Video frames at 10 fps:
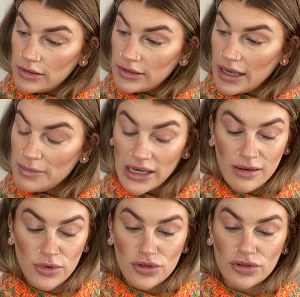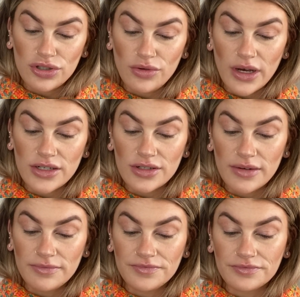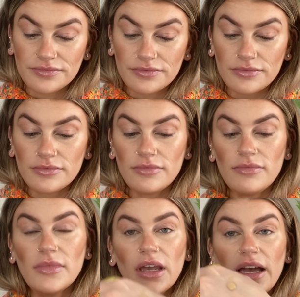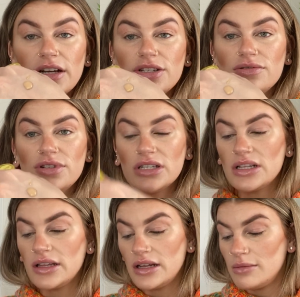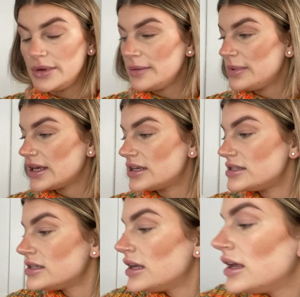Light Medium Neutral 200. I just do just a little bit because,